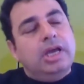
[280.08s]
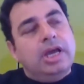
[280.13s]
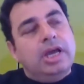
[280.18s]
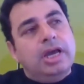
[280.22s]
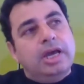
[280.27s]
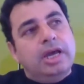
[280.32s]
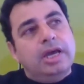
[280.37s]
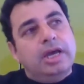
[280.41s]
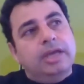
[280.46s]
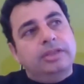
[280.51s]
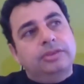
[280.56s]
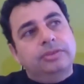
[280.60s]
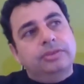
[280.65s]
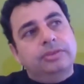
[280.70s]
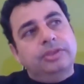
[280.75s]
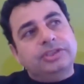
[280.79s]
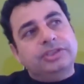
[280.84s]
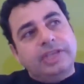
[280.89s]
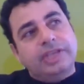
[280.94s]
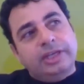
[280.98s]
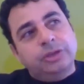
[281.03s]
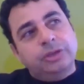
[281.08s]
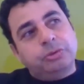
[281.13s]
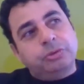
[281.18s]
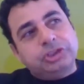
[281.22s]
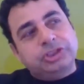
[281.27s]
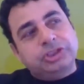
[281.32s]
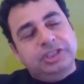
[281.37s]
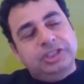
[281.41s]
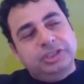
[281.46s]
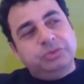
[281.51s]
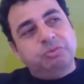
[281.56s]
Uh, the second
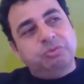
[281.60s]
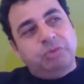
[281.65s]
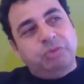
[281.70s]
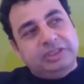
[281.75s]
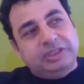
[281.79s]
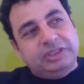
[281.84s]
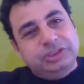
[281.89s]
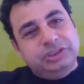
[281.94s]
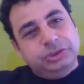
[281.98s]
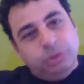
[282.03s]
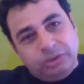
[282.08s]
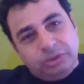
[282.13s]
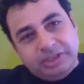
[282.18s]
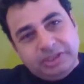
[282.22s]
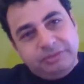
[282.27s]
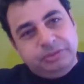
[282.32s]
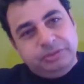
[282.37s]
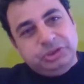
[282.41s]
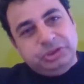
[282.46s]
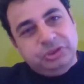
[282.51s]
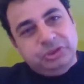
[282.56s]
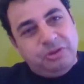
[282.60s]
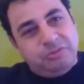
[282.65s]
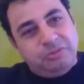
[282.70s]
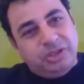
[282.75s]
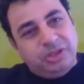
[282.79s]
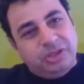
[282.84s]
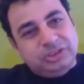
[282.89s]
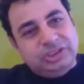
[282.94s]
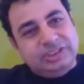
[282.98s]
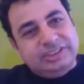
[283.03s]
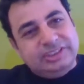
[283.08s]
question is, what is your definition of
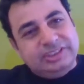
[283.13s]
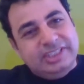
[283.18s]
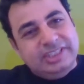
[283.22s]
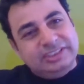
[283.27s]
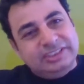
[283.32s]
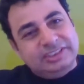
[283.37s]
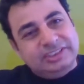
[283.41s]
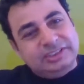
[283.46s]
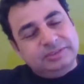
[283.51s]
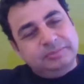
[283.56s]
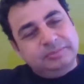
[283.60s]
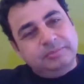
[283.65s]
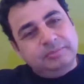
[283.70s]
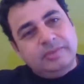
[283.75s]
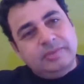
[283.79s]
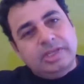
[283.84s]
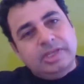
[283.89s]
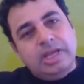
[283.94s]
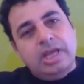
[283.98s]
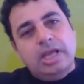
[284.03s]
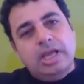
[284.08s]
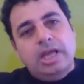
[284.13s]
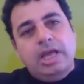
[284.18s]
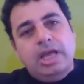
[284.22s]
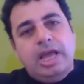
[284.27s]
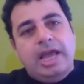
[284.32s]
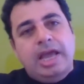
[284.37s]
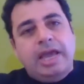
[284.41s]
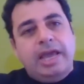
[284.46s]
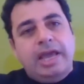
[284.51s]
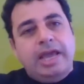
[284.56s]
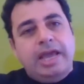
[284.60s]
consciousness?
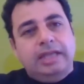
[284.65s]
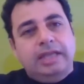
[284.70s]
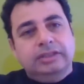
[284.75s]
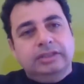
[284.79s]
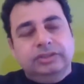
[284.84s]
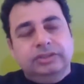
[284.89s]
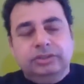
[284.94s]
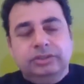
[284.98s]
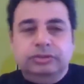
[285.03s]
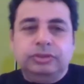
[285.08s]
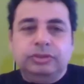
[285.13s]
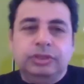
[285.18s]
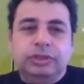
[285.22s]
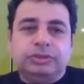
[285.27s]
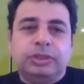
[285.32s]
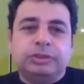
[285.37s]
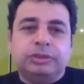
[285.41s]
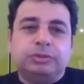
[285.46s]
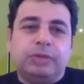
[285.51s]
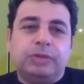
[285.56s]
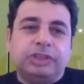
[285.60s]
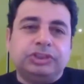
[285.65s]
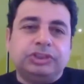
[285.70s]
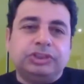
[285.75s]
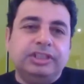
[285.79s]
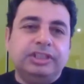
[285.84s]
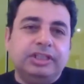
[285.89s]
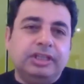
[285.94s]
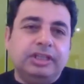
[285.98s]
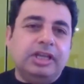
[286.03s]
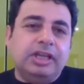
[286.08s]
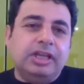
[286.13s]
And the third
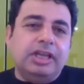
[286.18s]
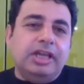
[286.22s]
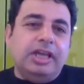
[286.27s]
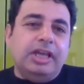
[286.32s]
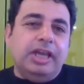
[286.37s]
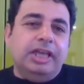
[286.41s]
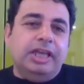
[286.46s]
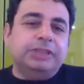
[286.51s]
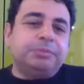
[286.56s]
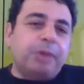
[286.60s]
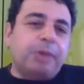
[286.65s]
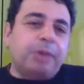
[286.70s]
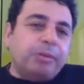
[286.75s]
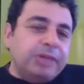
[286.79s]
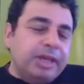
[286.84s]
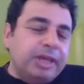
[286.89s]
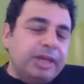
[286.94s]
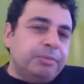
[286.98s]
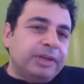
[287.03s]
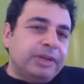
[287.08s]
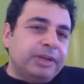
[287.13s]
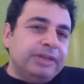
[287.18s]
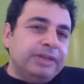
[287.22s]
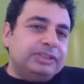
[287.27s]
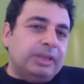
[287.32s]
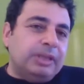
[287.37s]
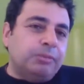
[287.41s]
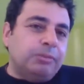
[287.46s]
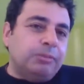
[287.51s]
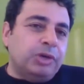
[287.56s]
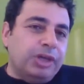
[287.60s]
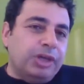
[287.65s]
question is probably a brief
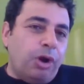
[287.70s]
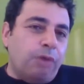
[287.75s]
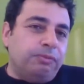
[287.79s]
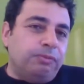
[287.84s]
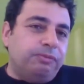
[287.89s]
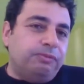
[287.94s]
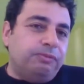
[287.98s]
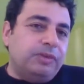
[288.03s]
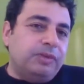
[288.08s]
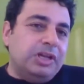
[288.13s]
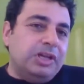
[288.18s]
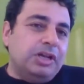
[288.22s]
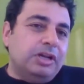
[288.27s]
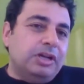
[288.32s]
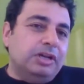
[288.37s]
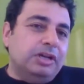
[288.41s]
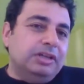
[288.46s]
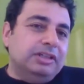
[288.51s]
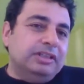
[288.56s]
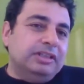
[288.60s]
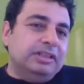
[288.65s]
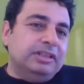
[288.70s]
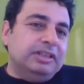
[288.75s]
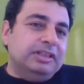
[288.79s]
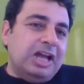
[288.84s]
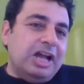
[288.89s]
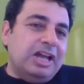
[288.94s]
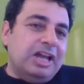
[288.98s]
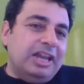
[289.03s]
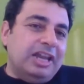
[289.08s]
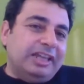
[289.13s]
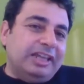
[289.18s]
summary of,
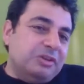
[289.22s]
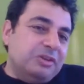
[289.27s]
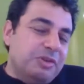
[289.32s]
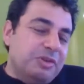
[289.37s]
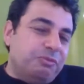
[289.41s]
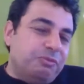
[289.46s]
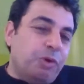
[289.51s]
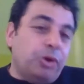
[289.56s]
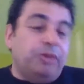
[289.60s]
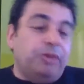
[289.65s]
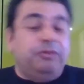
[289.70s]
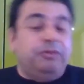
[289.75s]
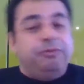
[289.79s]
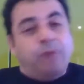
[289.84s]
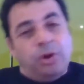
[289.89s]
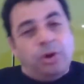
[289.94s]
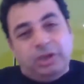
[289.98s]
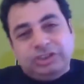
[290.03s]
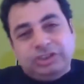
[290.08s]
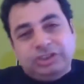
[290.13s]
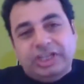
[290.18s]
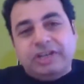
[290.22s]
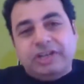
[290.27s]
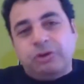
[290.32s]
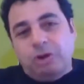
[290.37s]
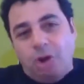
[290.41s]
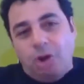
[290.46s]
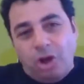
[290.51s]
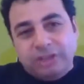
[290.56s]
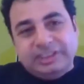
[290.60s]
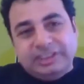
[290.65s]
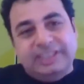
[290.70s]
uh, like for, for a general
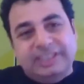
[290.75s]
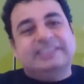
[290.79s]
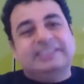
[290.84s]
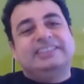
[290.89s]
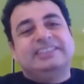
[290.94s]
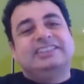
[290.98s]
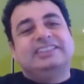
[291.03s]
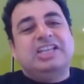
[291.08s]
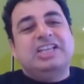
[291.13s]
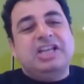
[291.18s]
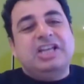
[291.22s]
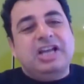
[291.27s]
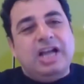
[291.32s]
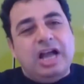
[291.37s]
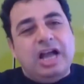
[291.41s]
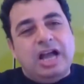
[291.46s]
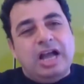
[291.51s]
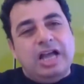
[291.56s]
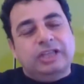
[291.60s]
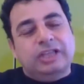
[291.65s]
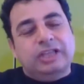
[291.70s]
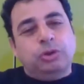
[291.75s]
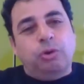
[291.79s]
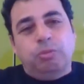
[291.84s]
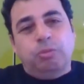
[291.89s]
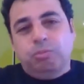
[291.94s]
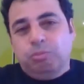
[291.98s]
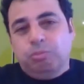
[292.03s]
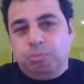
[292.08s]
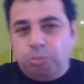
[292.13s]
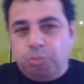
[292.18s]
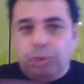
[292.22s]
audience, Uh,
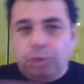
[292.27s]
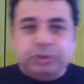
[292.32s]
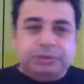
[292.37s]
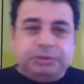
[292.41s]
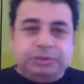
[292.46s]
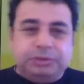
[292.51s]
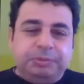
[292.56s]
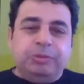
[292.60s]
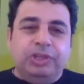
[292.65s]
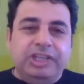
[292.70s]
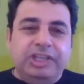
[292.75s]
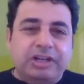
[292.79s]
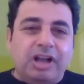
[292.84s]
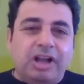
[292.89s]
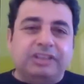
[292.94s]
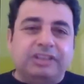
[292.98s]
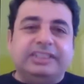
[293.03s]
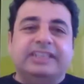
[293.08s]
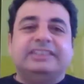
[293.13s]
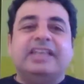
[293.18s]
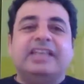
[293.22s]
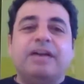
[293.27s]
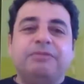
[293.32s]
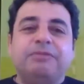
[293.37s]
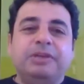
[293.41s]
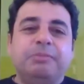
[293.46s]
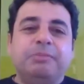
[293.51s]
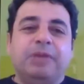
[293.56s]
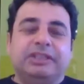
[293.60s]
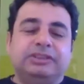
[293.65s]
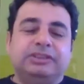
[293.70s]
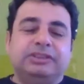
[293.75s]
so most people here are tech
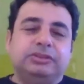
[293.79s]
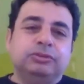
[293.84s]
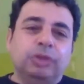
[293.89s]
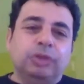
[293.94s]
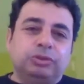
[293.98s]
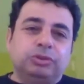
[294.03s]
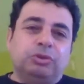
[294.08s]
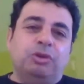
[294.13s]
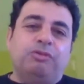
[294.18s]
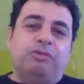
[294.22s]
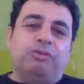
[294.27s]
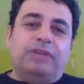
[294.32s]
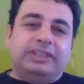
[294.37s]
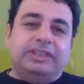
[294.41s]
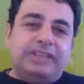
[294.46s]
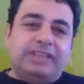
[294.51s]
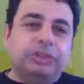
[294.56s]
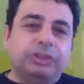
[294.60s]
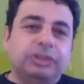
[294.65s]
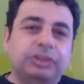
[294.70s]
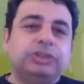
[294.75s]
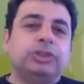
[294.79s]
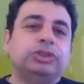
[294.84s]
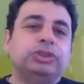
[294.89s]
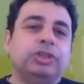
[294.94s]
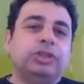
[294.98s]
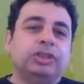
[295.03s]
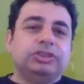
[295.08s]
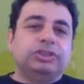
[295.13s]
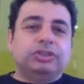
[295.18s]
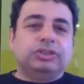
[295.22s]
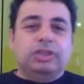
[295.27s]
savvy, but not all of us are
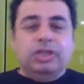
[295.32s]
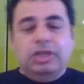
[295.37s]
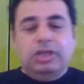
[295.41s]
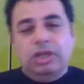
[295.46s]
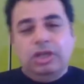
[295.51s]
researchers